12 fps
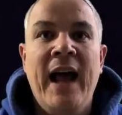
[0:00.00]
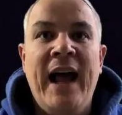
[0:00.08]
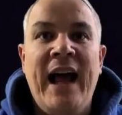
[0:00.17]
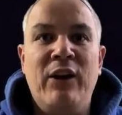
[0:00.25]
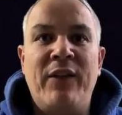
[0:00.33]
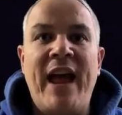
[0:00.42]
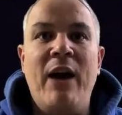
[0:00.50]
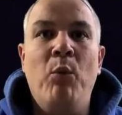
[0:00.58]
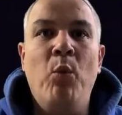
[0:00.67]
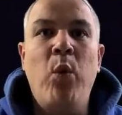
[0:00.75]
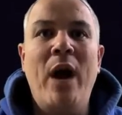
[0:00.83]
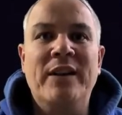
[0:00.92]
Hello there
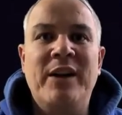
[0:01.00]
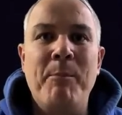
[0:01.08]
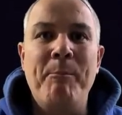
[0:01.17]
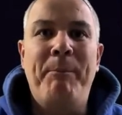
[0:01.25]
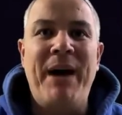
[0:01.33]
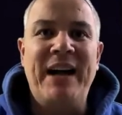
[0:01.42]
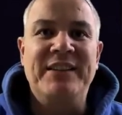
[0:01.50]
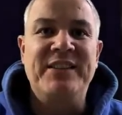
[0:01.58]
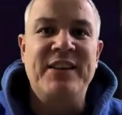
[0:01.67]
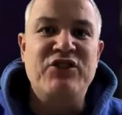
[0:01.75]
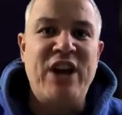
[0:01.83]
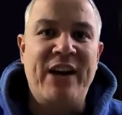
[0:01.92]
and welcome back to
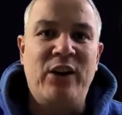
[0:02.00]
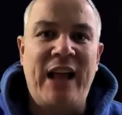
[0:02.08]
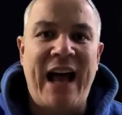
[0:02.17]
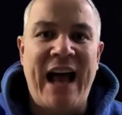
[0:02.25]
the channel.